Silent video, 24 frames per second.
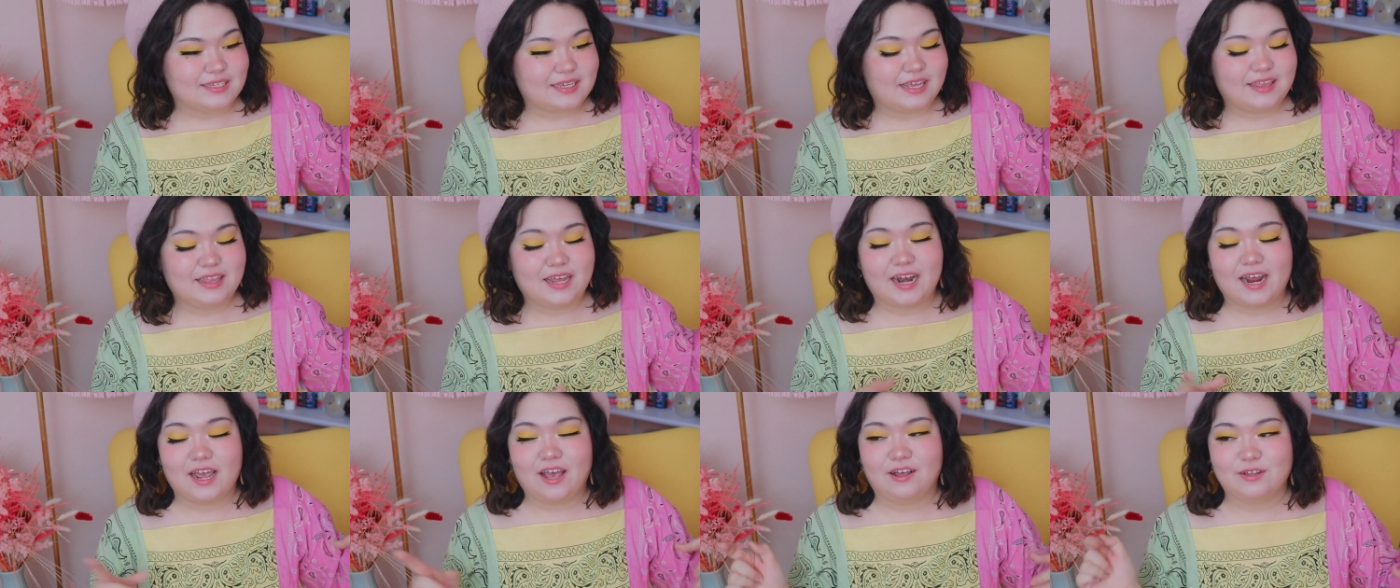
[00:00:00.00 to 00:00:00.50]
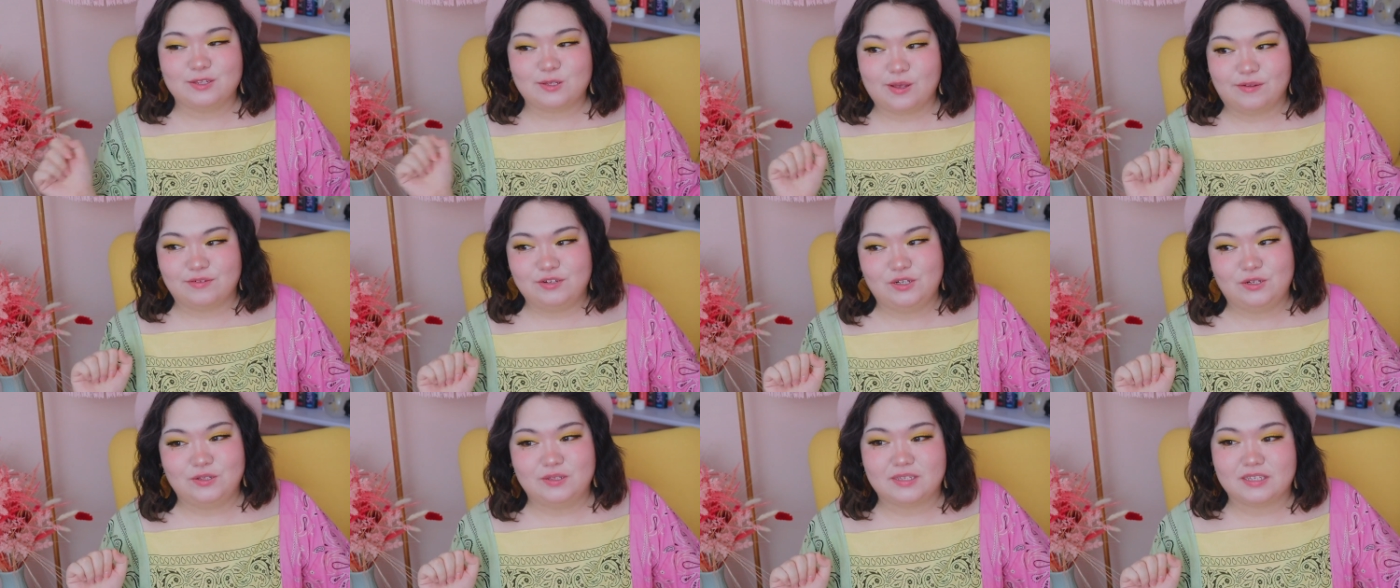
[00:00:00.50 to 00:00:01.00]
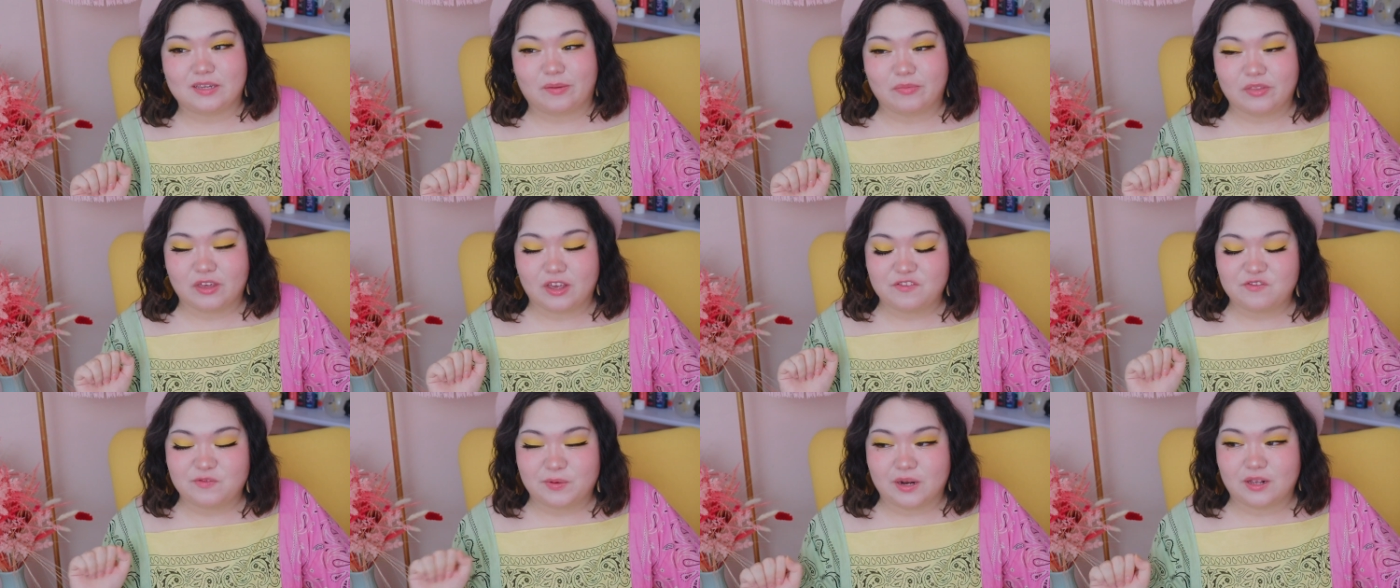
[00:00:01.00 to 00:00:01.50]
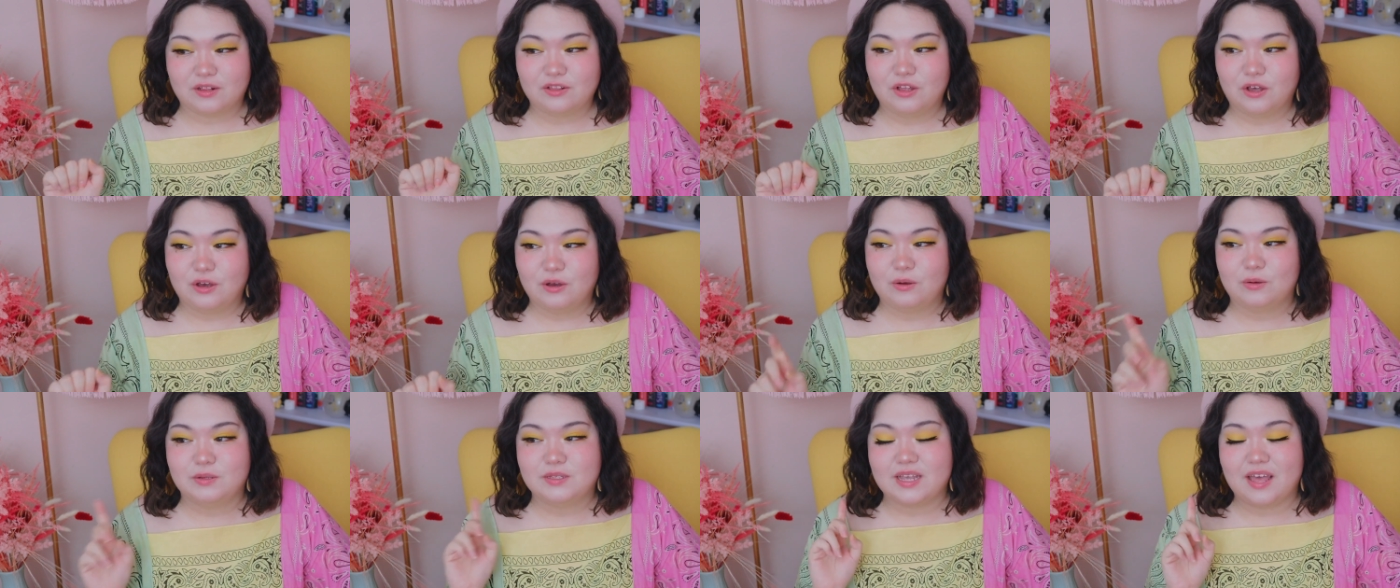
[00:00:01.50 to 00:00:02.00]
And then I also have to do the same thing for my
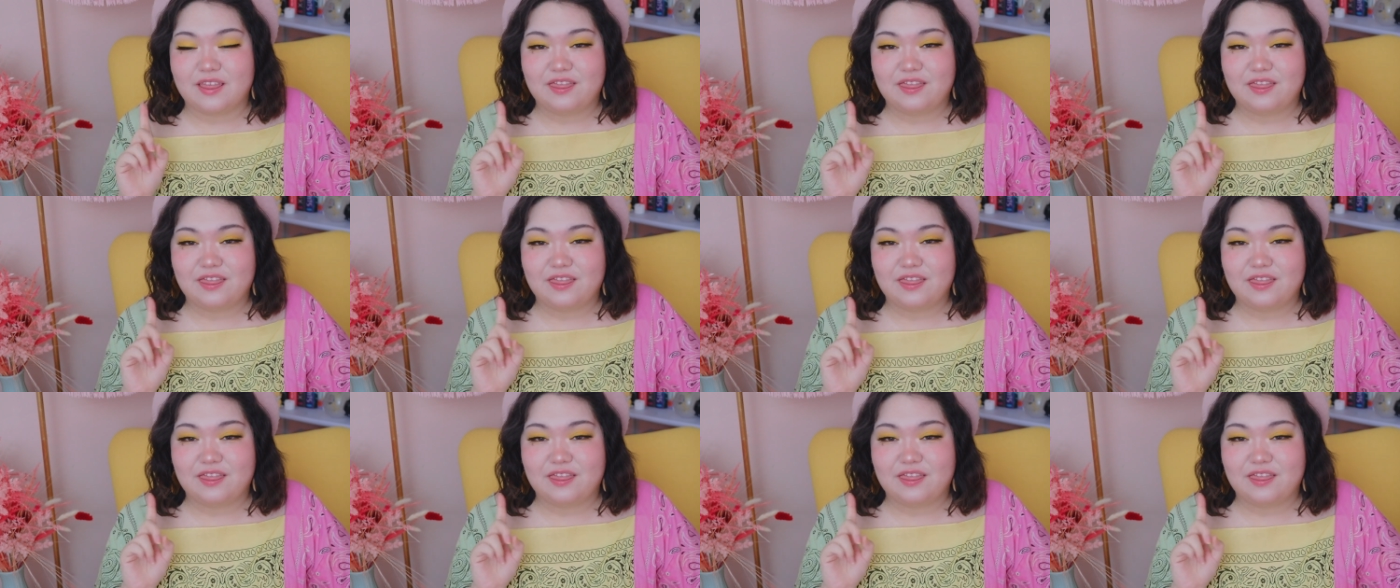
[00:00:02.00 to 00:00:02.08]
clothes.